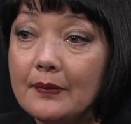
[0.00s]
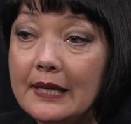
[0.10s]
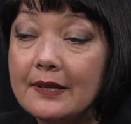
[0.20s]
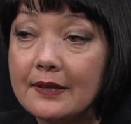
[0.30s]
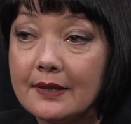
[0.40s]

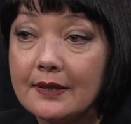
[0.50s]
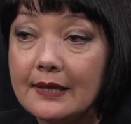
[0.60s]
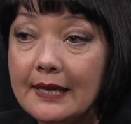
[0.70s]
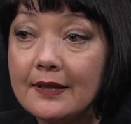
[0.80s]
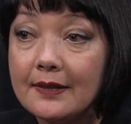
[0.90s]
is
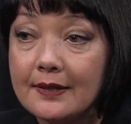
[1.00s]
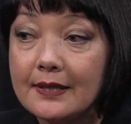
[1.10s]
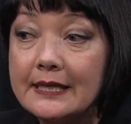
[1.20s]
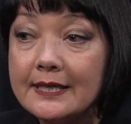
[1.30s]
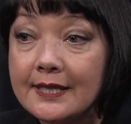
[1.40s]

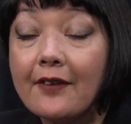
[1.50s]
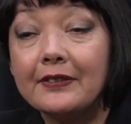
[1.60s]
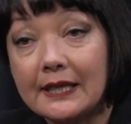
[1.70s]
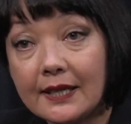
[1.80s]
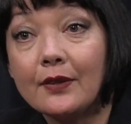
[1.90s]

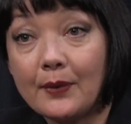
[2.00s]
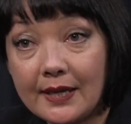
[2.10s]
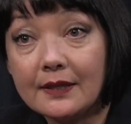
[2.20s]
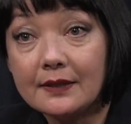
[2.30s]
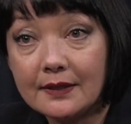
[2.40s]
definitely the
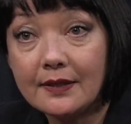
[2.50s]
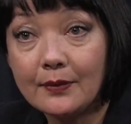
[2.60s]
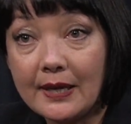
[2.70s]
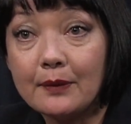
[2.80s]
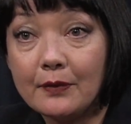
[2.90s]
way
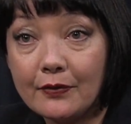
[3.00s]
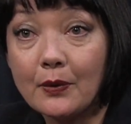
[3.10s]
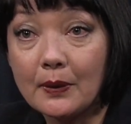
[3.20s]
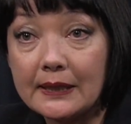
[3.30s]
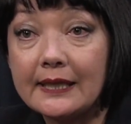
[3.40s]
to move
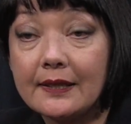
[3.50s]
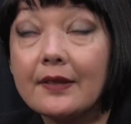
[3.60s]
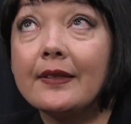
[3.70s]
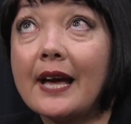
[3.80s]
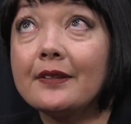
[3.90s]
forward. And
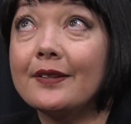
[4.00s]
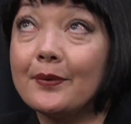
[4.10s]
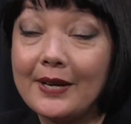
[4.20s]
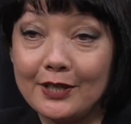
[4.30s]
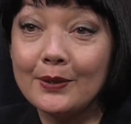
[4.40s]
that's the
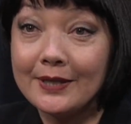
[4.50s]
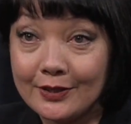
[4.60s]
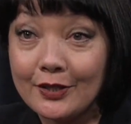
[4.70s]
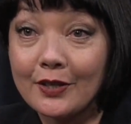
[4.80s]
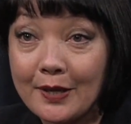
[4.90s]
way you
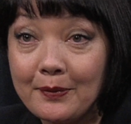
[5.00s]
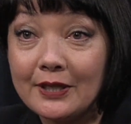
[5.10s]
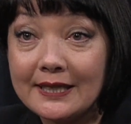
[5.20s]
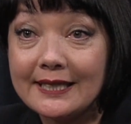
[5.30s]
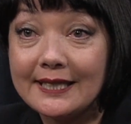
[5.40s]
heal your
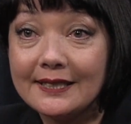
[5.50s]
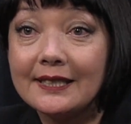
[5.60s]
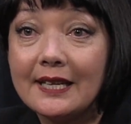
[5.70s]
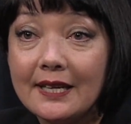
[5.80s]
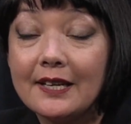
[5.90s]
community,
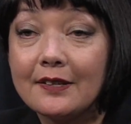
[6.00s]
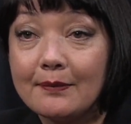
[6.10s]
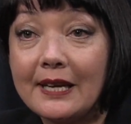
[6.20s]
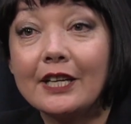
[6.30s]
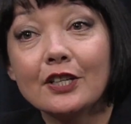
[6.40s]
is
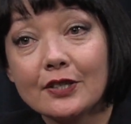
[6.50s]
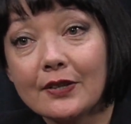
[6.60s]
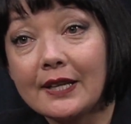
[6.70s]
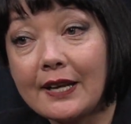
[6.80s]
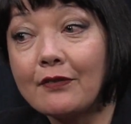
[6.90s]
making sure
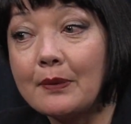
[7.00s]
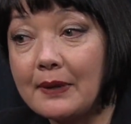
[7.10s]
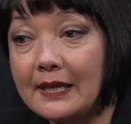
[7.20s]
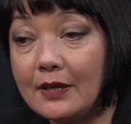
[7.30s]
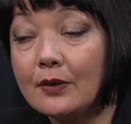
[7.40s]
that
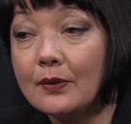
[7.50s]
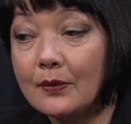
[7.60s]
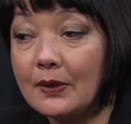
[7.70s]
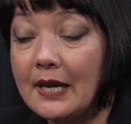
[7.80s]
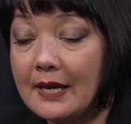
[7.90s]
everybody
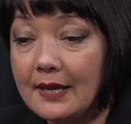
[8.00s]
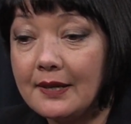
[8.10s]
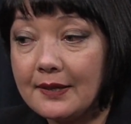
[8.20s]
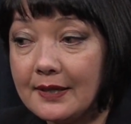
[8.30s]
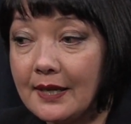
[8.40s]
who
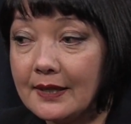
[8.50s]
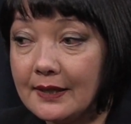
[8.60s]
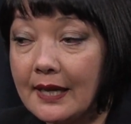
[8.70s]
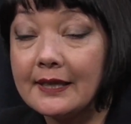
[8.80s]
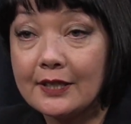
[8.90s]
is in
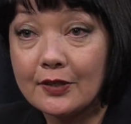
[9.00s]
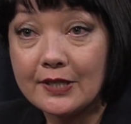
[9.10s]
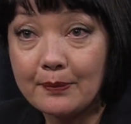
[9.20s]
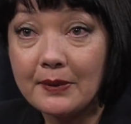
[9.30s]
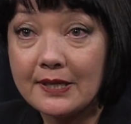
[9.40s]
a
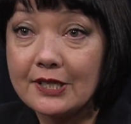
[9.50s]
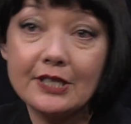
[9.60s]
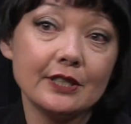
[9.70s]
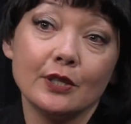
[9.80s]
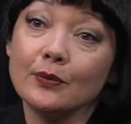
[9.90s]
leadership
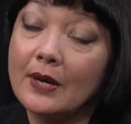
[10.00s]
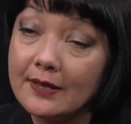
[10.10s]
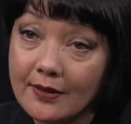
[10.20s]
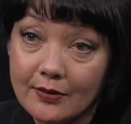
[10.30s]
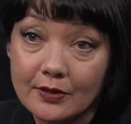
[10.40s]
position, who
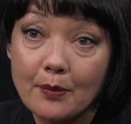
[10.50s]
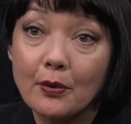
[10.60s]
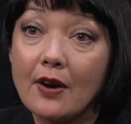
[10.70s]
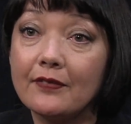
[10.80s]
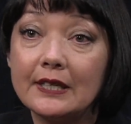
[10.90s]
runs other
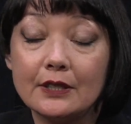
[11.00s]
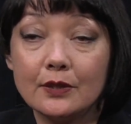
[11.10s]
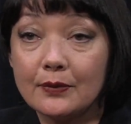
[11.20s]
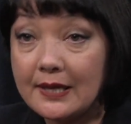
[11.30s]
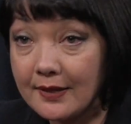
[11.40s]
nonprofit,
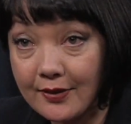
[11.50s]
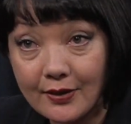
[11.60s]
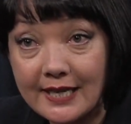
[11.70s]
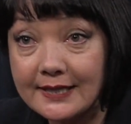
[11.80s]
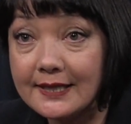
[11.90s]
who runs other
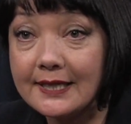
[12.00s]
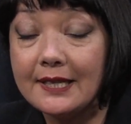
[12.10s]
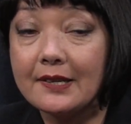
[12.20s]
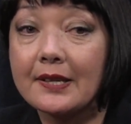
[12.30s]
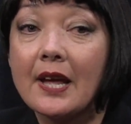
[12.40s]

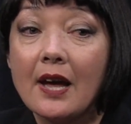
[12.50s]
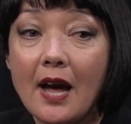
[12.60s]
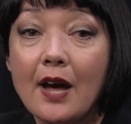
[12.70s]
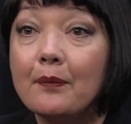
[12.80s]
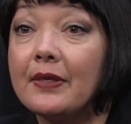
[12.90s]
entities
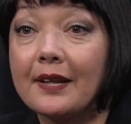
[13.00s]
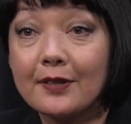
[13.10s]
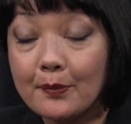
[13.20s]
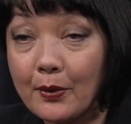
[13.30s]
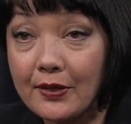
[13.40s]
that
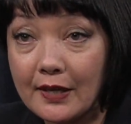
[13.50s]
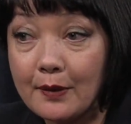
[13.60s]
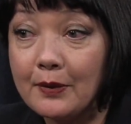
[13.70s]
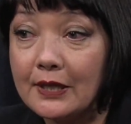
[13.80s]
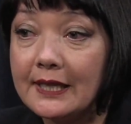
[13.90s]
support the
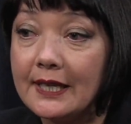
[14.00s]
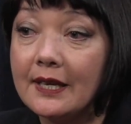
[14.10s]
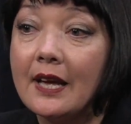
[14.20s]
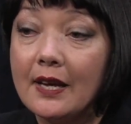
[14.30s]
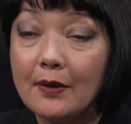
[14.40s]
community,
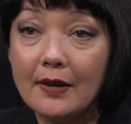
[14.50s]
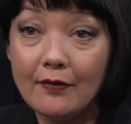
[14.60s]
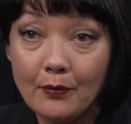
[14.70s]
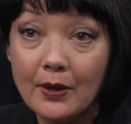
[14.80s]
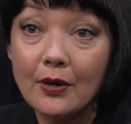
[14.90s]

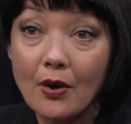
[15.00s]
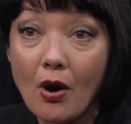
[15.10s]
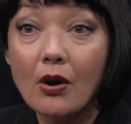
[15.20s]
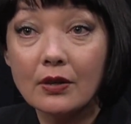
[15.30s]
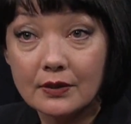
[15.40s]
if we are
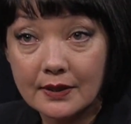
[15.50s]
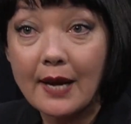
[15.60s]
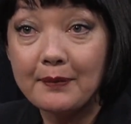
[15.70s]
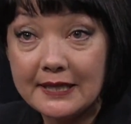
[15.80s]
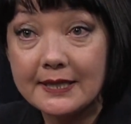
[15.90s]
all
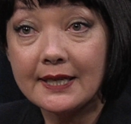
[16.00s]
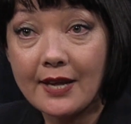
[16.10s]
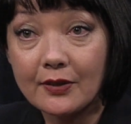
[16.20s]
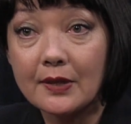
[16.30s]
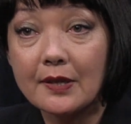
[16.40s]
coming
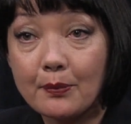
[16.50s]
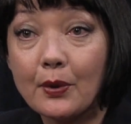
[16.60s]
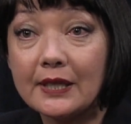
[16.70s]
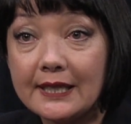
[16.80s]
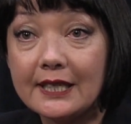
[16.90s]
together and
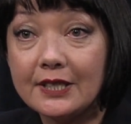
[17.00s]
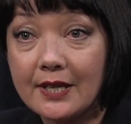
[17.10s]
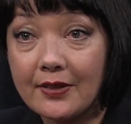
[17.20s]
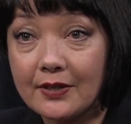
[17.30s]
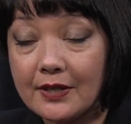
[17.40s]
supporting each
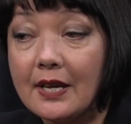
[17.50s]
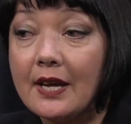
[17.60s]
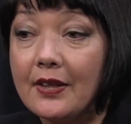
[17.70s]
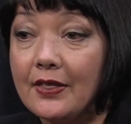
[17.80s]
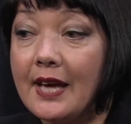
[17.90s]
other,
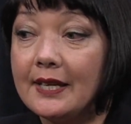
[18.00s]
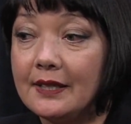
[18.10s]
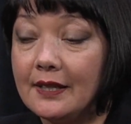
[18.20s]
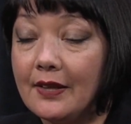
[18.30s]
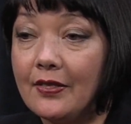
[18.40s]

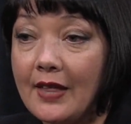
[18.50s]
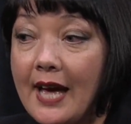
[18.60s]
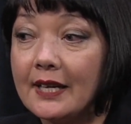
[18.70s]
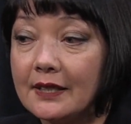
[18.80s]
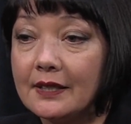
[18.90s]
then
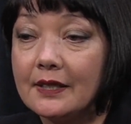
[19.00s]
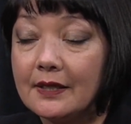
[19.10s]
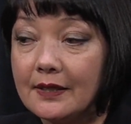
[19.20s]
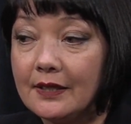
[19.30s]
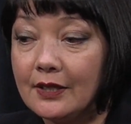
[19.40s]
that
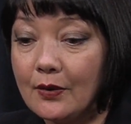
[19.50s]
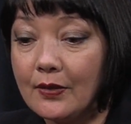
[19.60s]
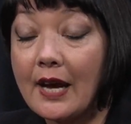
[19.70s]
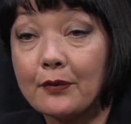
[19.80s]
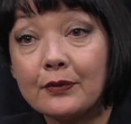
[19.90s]

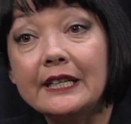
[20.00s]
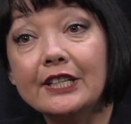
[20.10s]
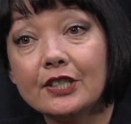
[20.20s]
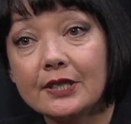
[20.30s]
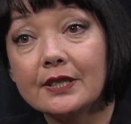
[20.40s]

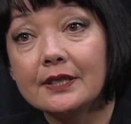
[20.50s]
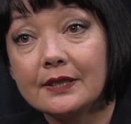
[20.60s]
reach,